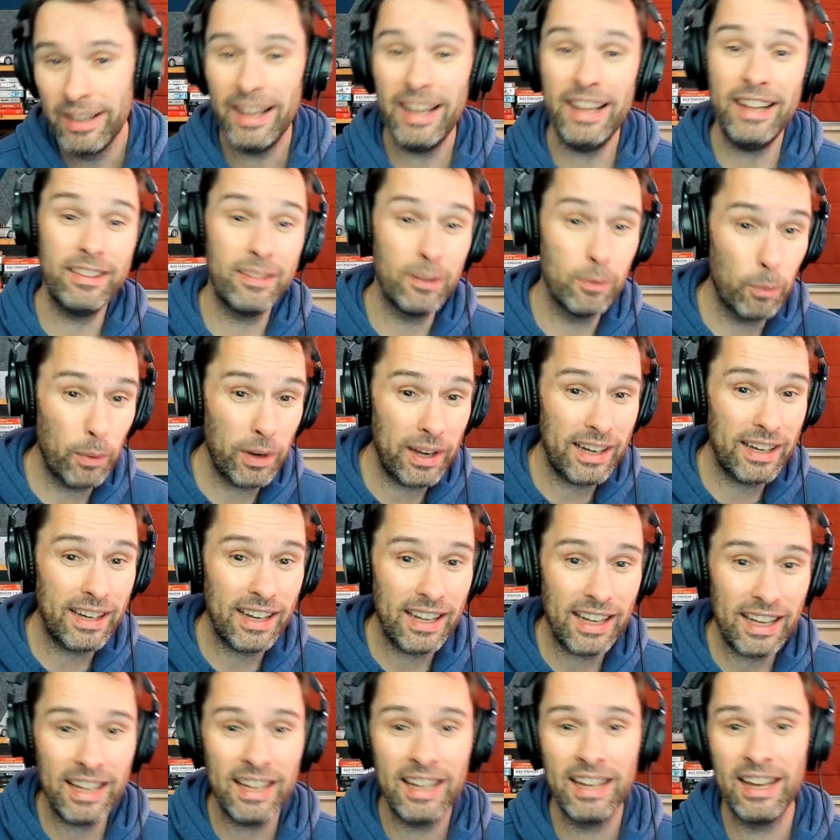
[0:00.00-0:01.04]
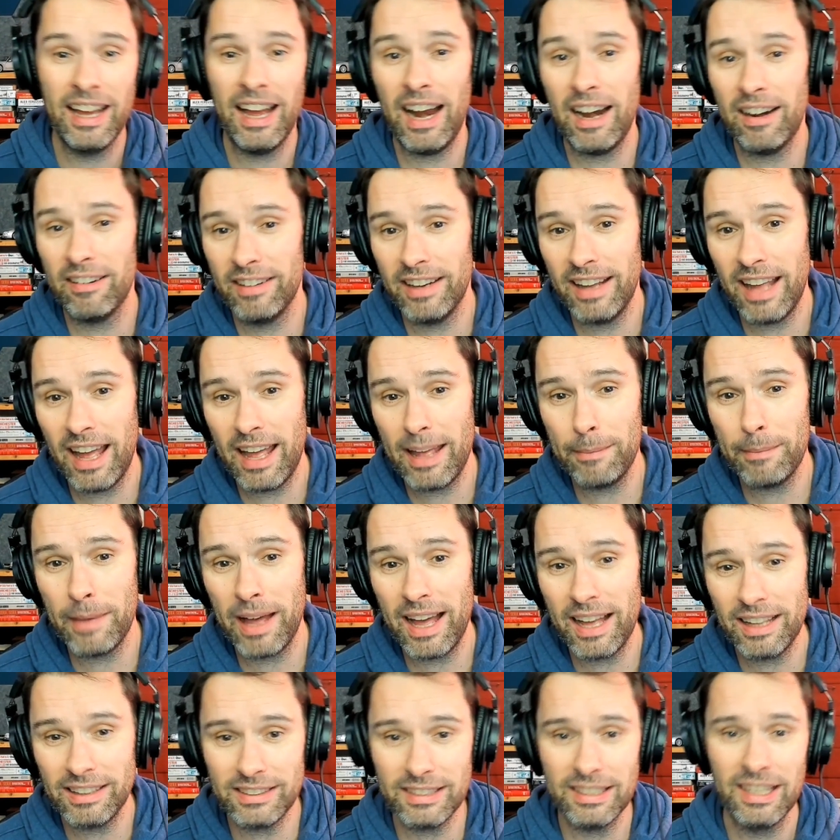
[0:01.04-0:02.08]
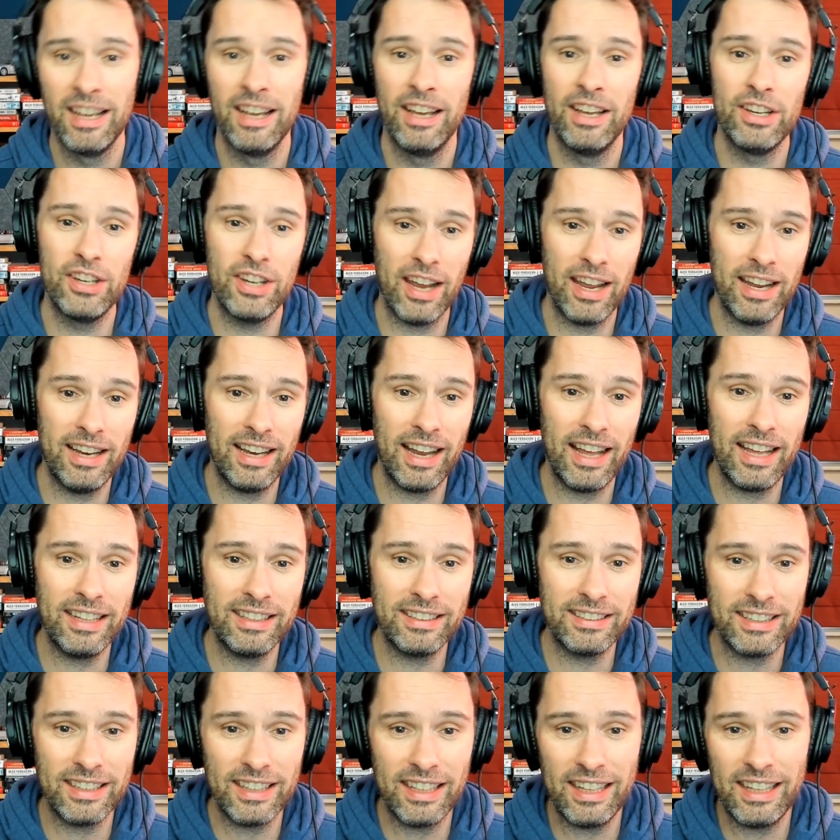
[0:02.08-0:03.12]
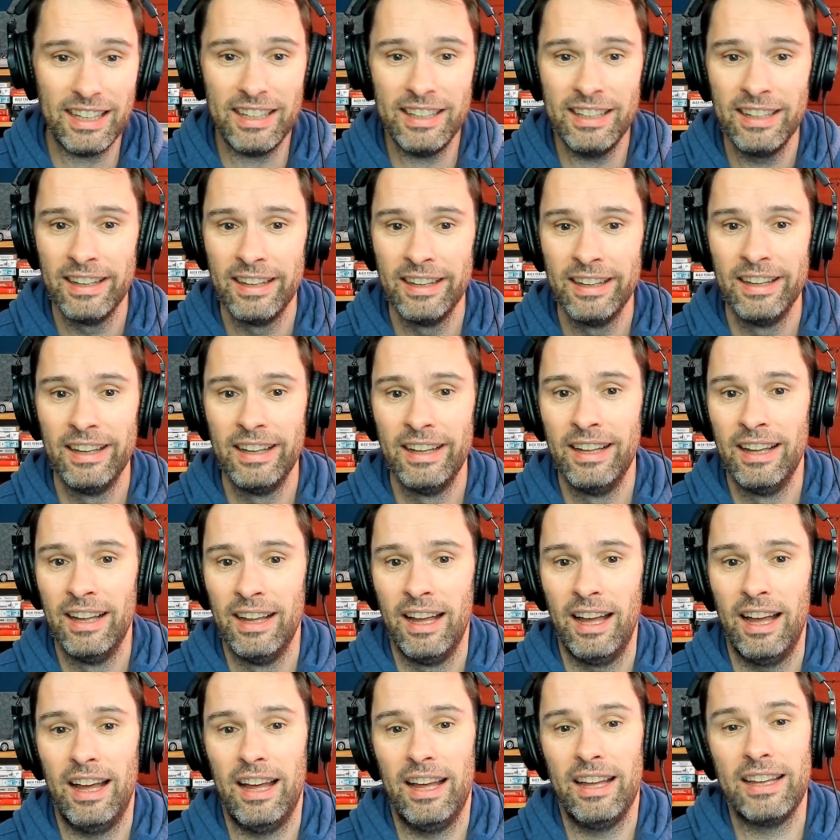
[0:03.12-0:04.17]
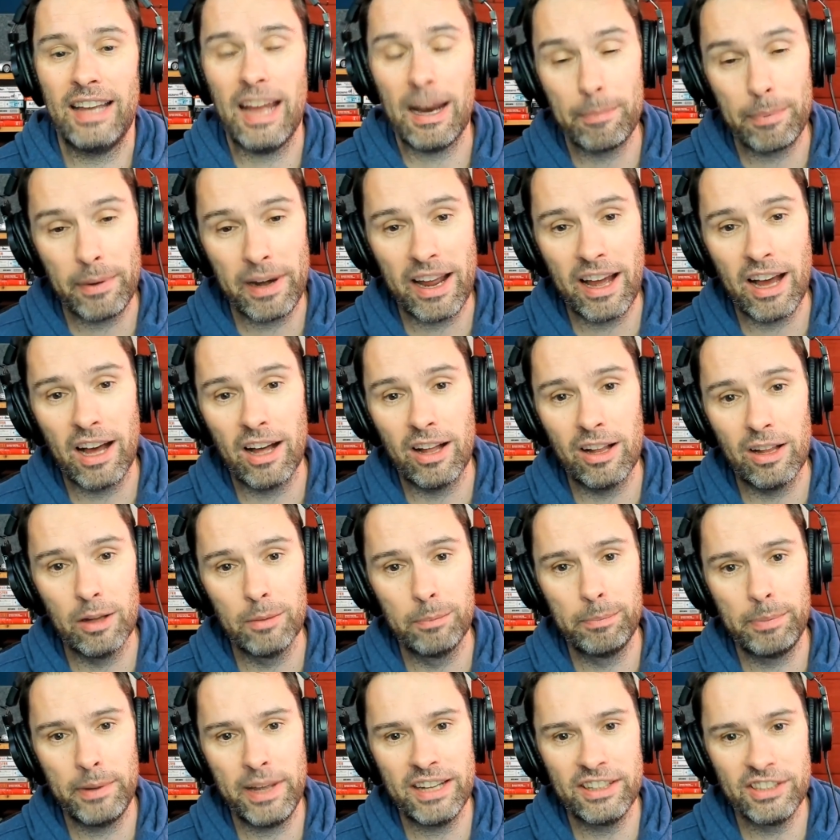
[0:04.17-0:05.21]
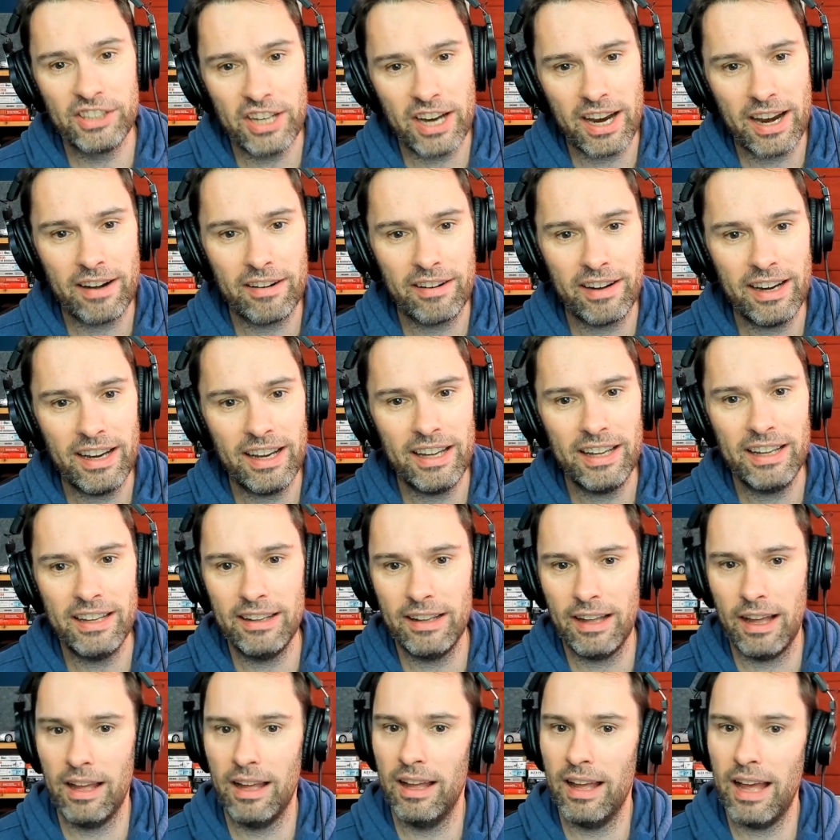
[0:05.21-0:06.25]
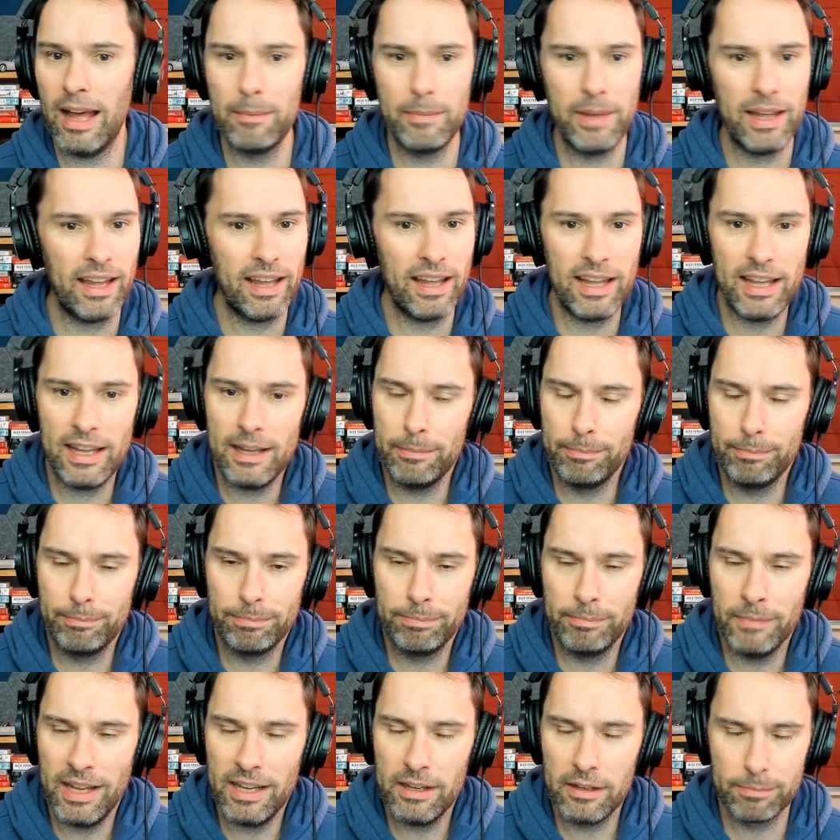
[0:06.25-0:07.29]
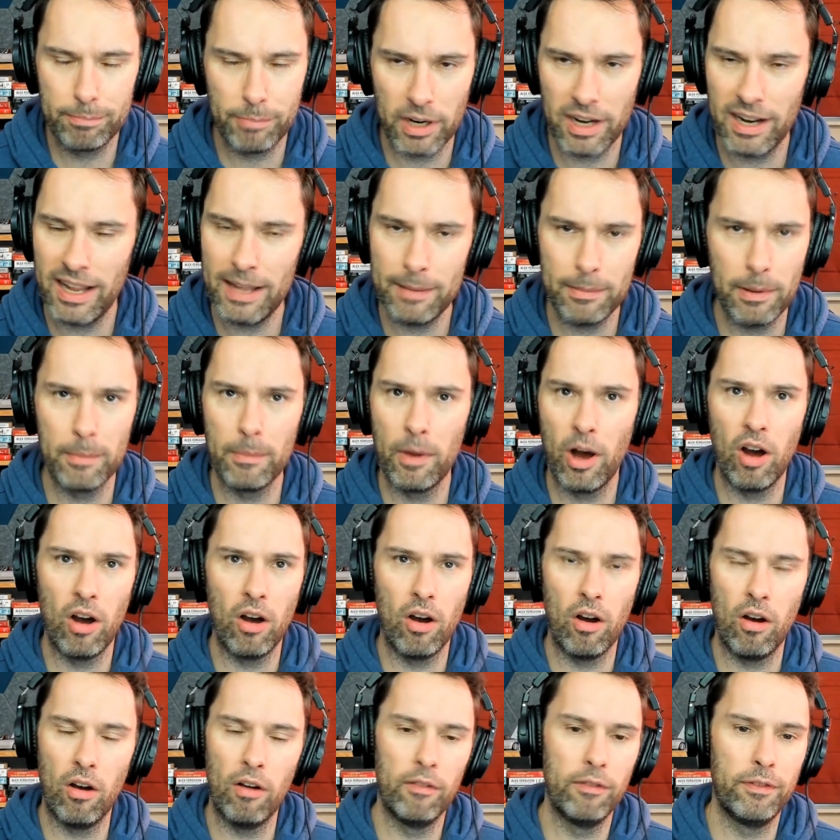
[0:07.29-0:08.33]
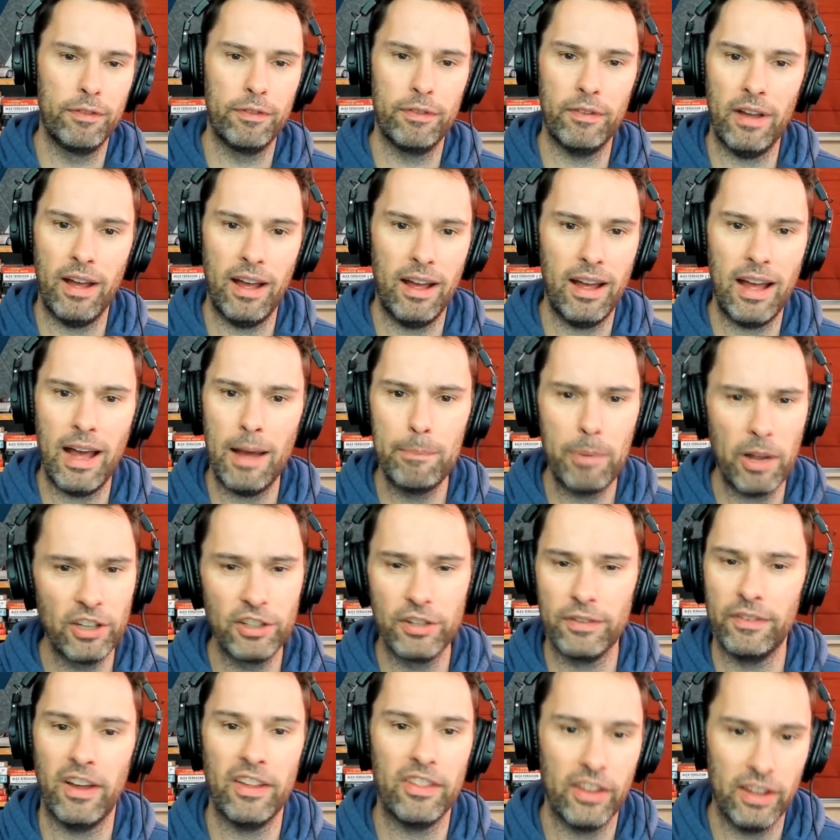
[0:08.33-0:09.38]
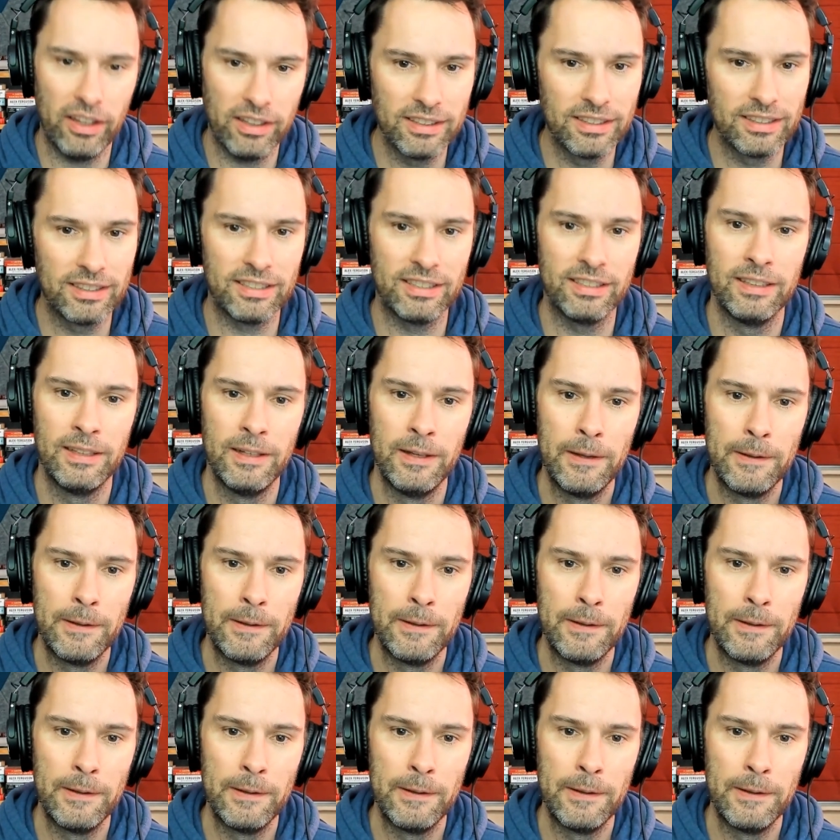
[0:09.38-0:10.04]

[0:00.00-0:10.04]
Ethan Wheatley, Harry Amas, Shea Lacey, Gabriel Biancheri, Amir Ibrahimov, a bunch of others